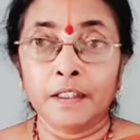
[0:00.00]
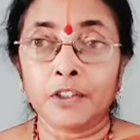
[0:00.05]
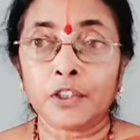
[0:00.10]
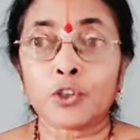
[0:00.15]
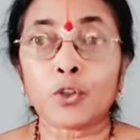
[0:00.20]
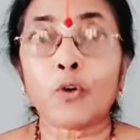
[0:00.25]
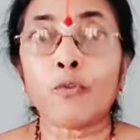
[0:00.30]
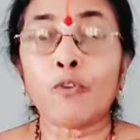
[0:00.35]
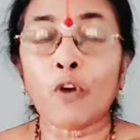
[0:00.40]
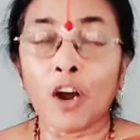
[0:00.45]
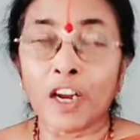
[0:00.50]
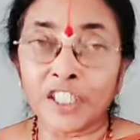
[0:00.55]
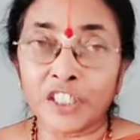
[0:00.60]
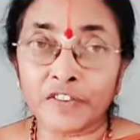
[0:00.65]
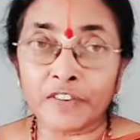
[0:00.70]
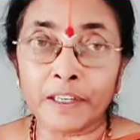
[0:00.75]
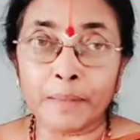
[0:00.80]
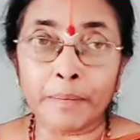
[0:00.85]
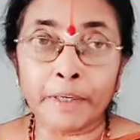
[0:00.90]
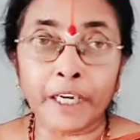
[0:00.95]
So
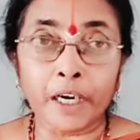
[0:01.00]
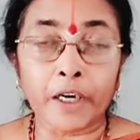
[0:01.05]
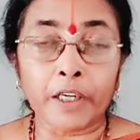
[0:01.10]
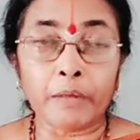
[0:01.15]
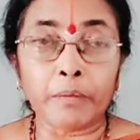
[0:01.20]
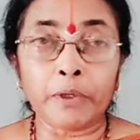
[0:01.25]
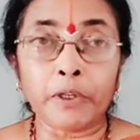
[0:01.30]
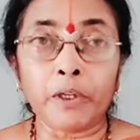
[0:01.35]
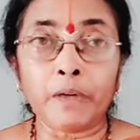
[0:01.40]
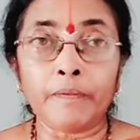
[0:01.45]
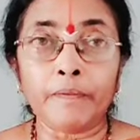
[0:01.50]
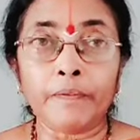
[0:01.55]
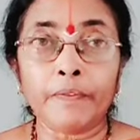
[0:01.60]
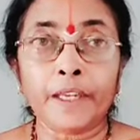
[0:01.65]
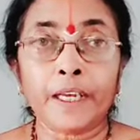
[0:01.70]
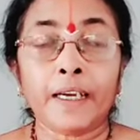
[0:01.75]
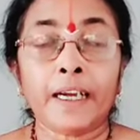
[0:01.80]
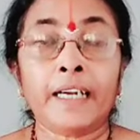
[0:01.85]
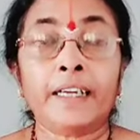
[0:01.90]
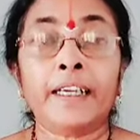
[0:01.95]
voice will be audible
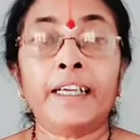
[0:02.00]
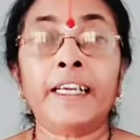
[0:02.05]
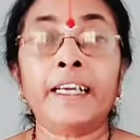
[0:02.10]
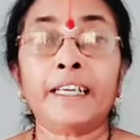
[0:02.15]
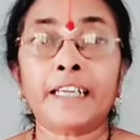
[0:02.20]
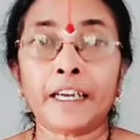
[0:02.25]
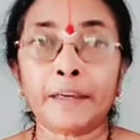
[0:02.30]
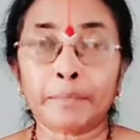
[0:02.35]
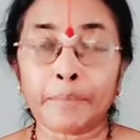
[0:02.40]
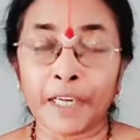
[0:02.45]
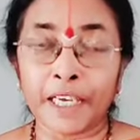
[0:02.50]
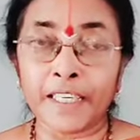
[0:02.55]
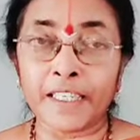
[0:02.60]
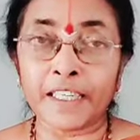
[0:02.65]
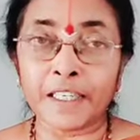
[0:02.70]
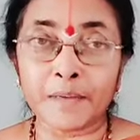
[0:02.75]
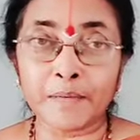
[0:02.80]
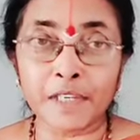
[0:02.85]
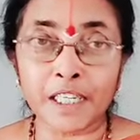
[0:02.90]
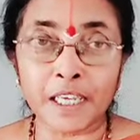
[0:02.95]
and he can
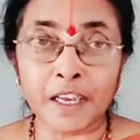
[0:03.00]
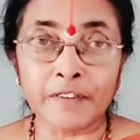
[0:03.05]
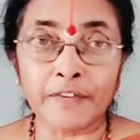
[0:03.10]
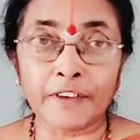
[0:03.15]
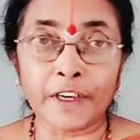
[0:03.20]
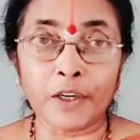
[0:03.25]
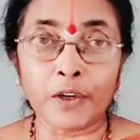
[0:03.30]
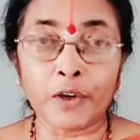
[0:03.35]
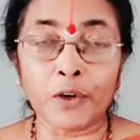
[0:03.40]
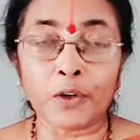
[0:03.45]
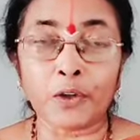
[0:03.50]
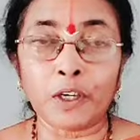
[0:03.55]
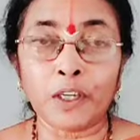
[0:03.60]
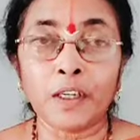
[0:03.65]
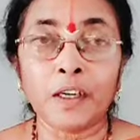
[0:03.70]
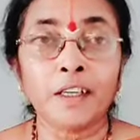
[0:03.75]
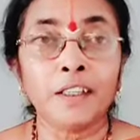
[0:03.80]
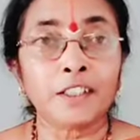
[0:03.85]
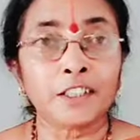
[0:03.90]
place himself alone.